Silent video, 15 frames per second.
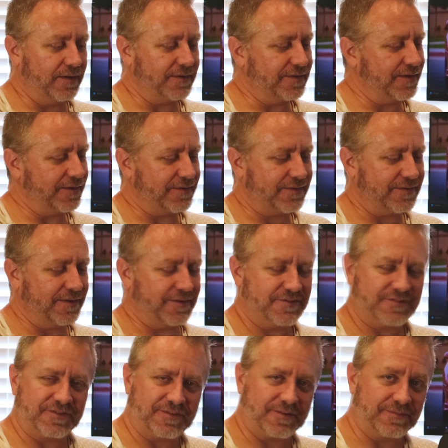It's
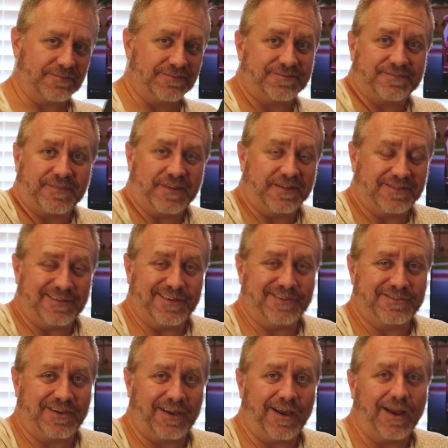
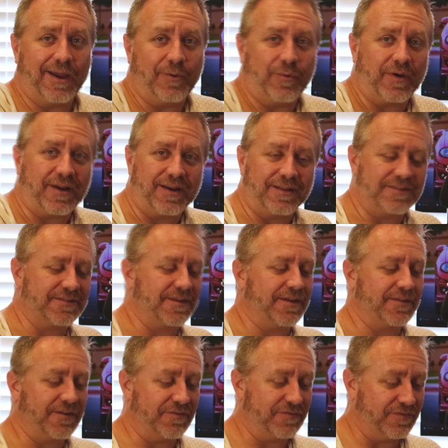DJI. What can I say?
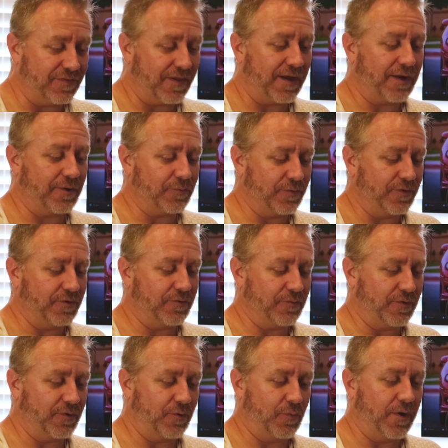They fly really,
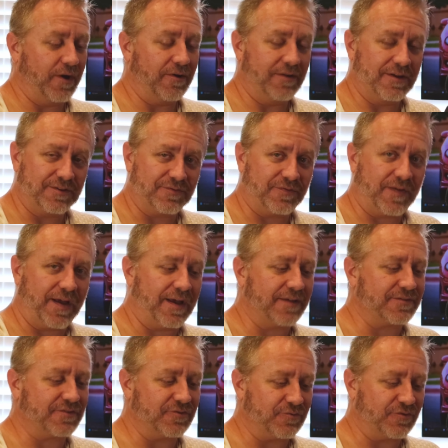really well. It's
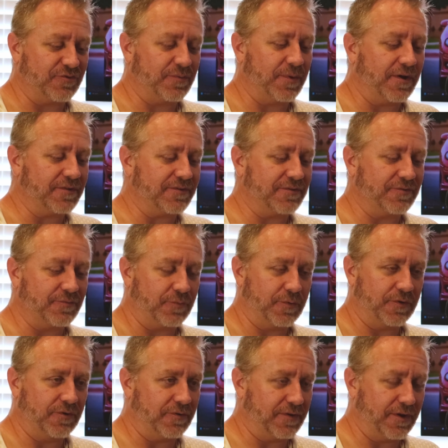fast, it's responsive. When
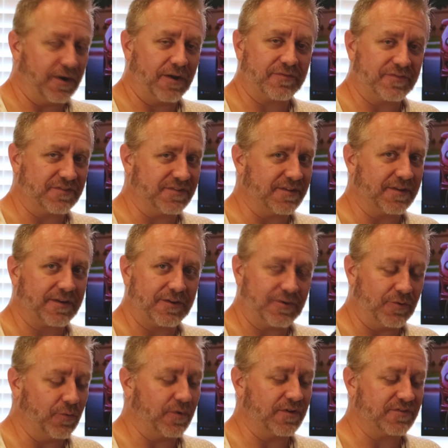you get off the stick and
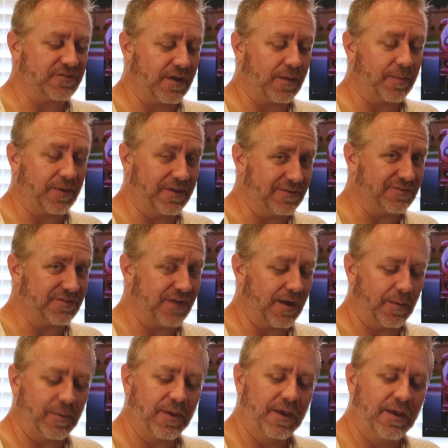you want to stop, it'll
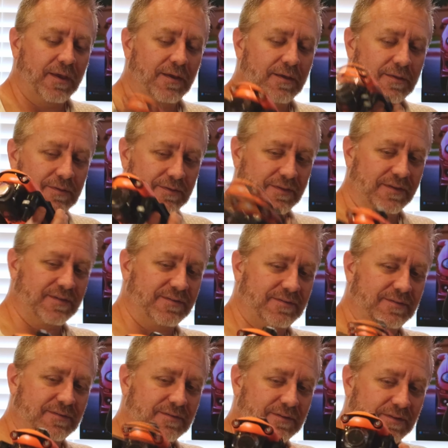stop.
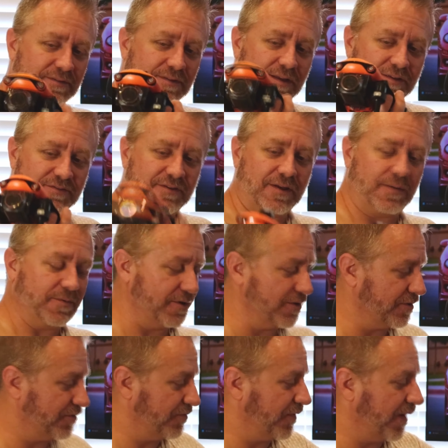This does not stop near
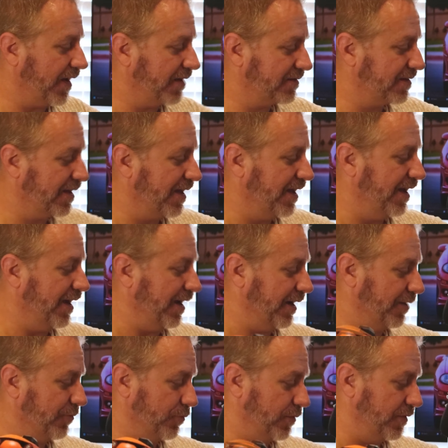as fast,
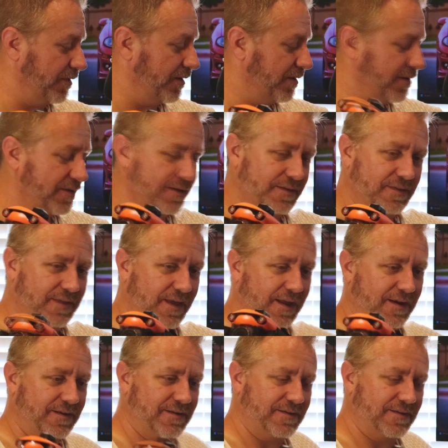and really that